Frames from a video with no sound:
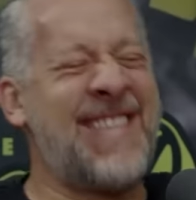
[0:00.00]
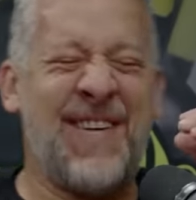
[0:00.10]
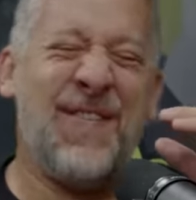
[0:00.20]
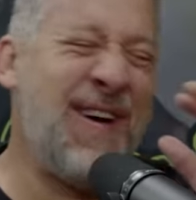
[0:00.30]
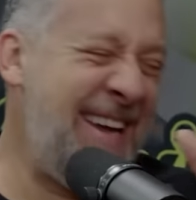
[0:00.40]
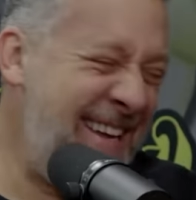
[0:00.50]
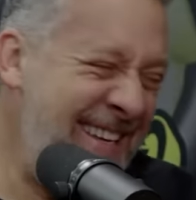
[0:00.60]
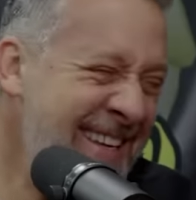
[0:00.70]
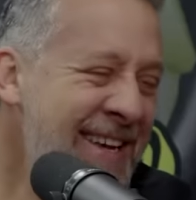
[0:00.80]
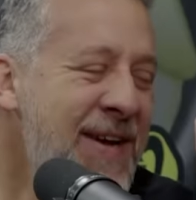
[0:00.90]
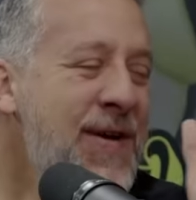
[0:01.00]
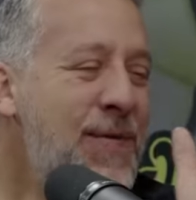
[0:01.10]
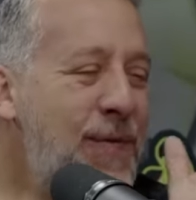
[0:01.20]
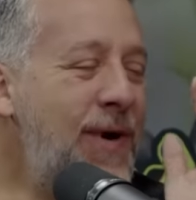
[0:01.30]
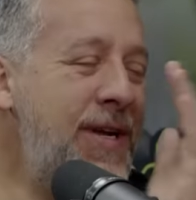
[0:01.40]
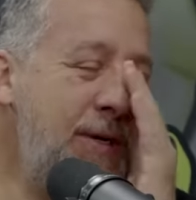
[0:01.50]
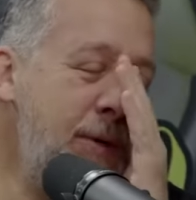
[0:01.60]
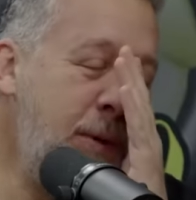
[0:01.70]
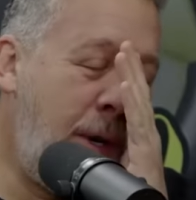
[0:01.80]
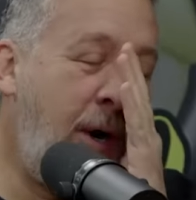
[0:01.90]
so wait, were
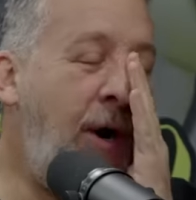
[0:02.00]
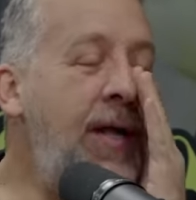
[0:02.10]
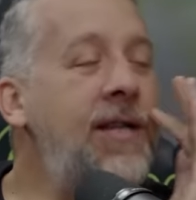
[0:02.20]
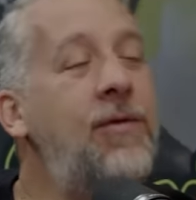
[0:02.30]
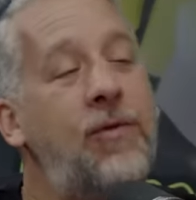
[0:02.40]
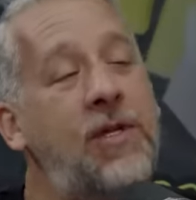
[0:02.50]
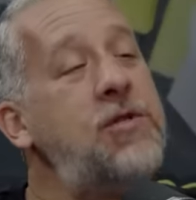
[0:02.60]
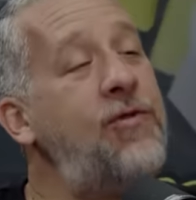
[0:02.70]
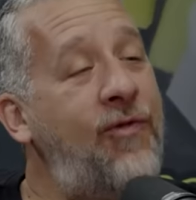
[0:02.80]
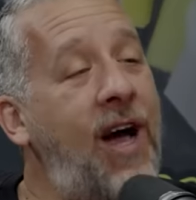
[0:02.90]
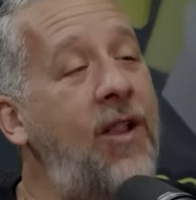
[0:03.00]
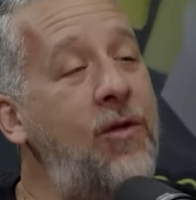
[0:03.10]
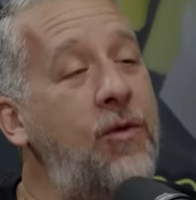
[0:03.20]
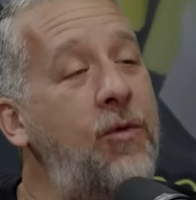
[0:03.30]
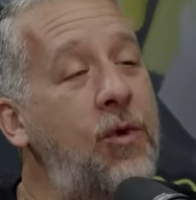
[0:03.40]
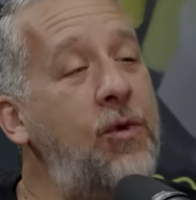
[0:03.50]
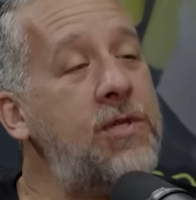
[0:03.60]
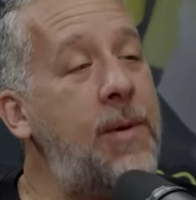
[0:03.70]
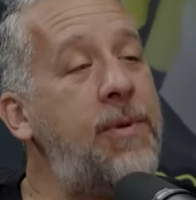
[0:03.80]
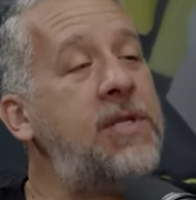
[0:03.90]
you on? Did you follow the
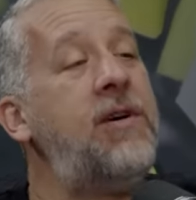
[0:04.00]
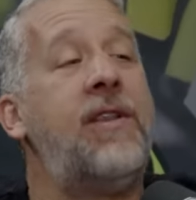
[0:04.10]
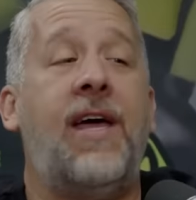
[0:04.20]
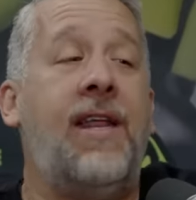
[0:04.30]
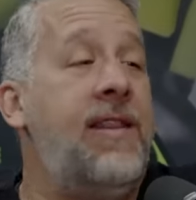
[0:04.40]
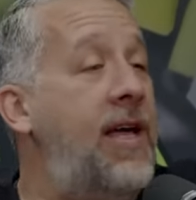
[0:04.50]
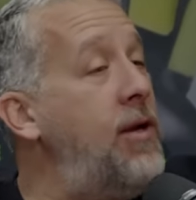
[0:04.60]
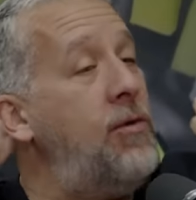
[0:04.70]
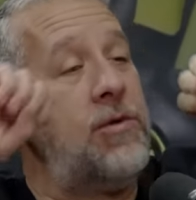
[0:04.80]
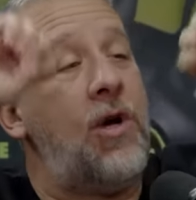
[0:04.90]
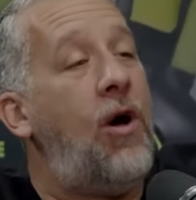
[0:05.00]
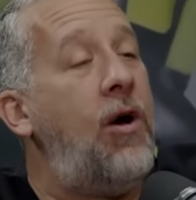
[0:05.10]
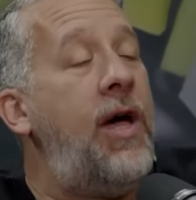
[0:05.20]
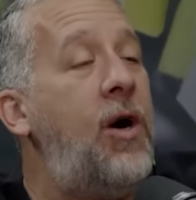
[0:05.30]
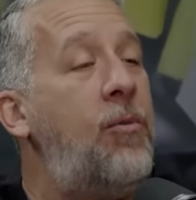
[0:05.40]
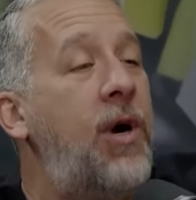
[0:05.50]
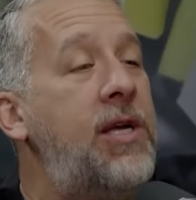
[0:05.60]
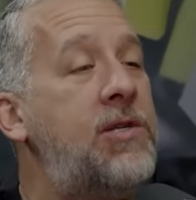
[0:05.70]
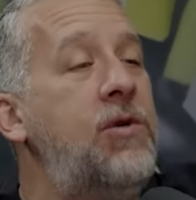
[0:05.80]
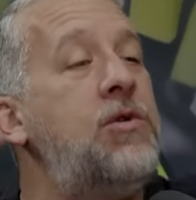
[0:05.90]
rules up until then, and then it was all hell
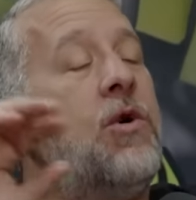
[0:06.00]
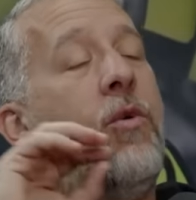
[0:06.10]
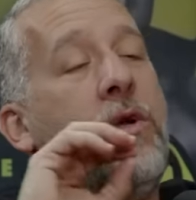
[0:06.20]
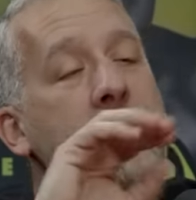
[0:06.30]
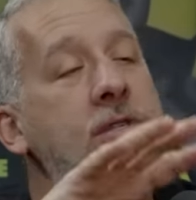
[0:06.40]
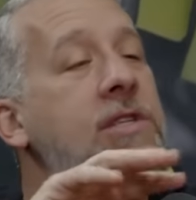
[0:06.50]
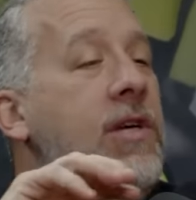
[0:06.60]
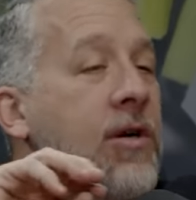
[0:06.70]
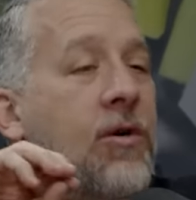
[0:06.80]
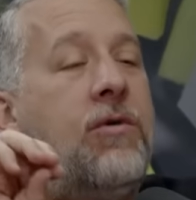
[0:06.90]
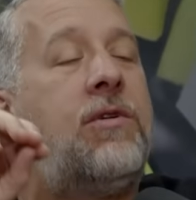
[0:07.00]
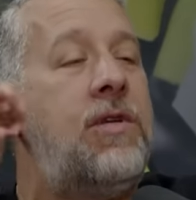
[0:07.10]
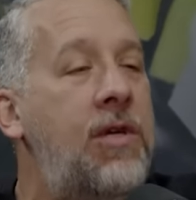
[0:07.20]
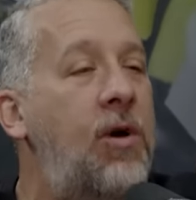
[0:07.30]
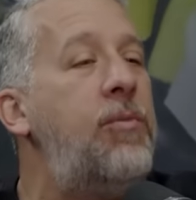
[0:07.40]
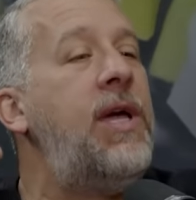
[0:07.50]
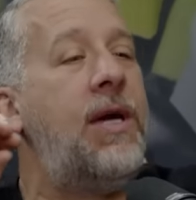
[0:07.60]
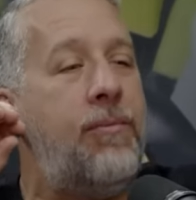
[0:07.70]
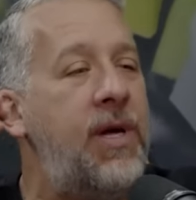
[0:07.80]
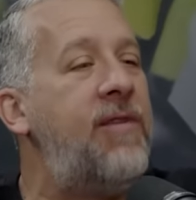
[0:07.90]
breaks loose, or were you still, you know,
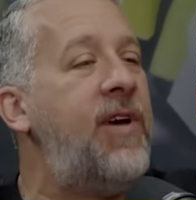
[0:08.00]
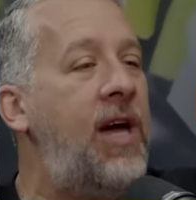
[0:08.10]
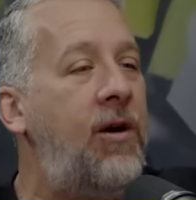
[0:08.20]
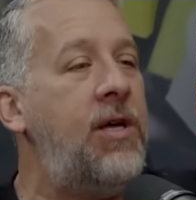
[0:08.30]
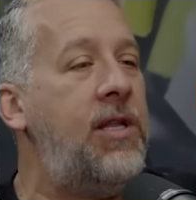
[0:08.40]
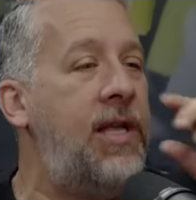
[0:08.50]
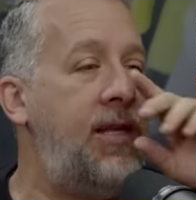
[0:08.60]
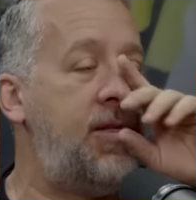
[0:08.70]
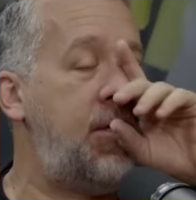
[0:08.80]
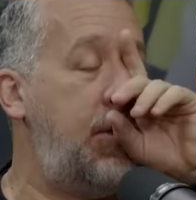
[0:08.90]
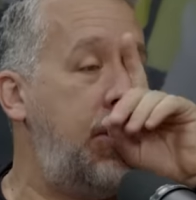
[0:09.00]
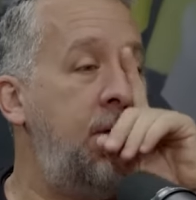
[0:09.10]
being a bit of a hellion then too?